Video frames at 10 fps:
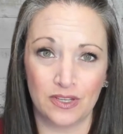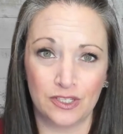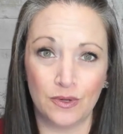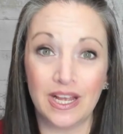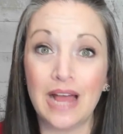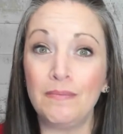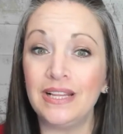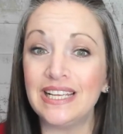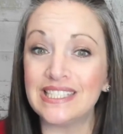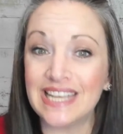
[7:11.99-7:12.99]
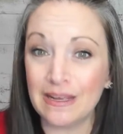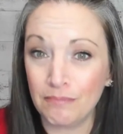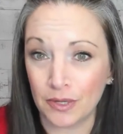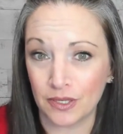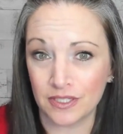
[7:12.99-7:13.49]
So a couple
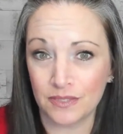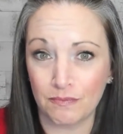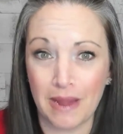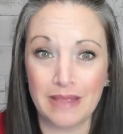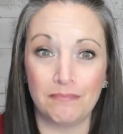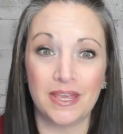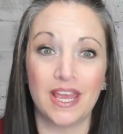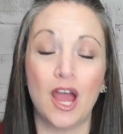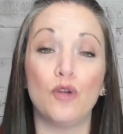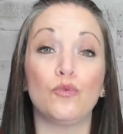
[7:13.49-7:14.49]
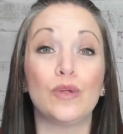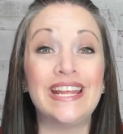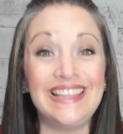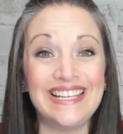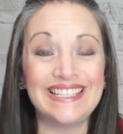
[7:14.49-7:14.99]
examples might be a
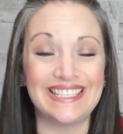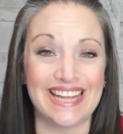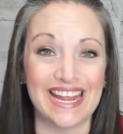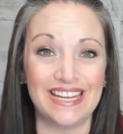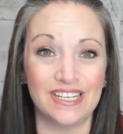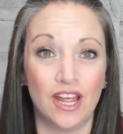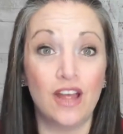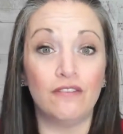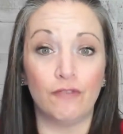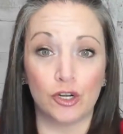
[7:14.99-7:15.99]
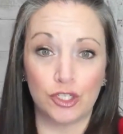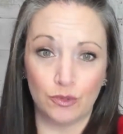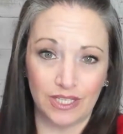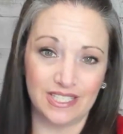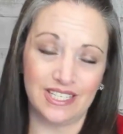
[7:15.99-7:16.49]
real estate
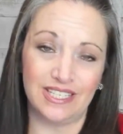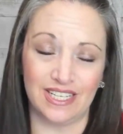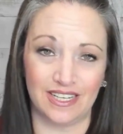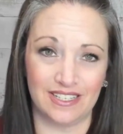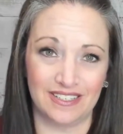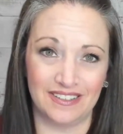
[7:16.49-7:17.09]
virtual assistant.